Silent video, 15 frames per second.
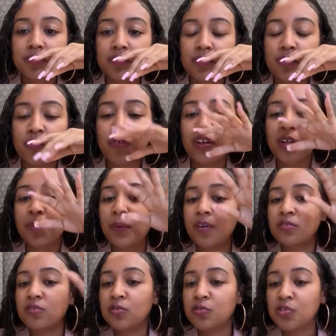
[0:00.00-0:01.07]
You forget about
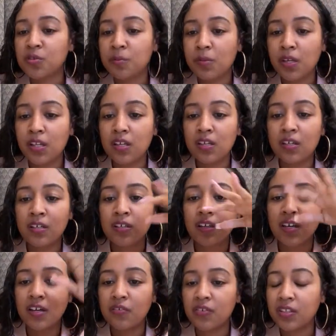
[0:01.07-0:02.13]
social media,
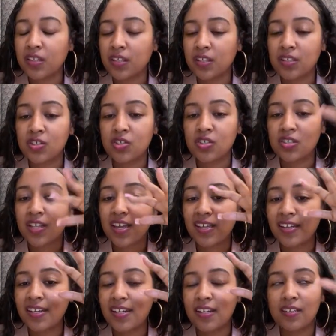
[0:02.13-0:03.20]
everything. It's just like
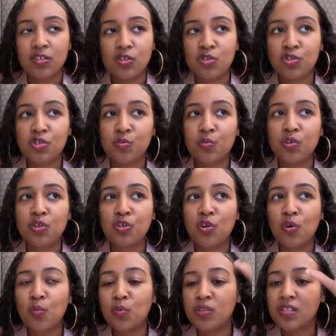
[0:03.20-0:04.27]
you just want to know
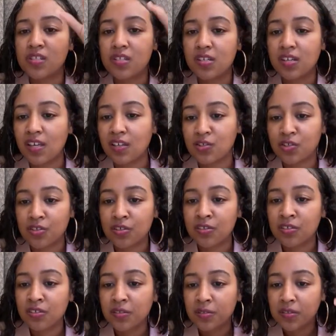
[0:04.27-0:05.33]
what's in nature.
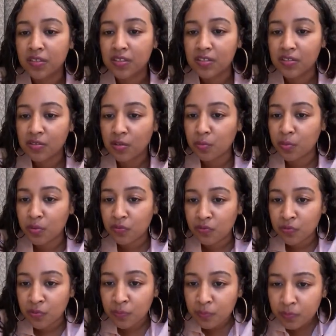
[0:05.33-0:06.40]
So beautiful.